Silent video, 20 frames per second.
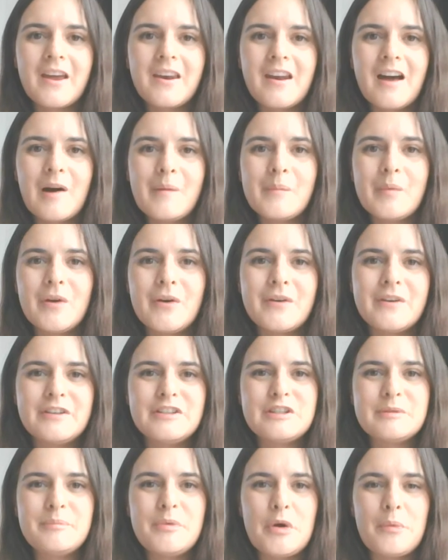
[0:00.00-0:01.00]
and
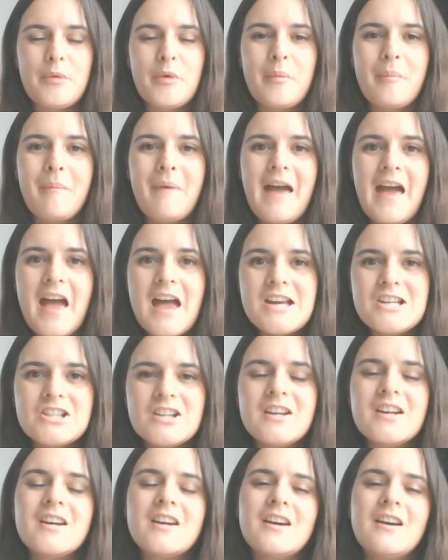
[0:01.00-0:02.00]
uploading to Purple Mash.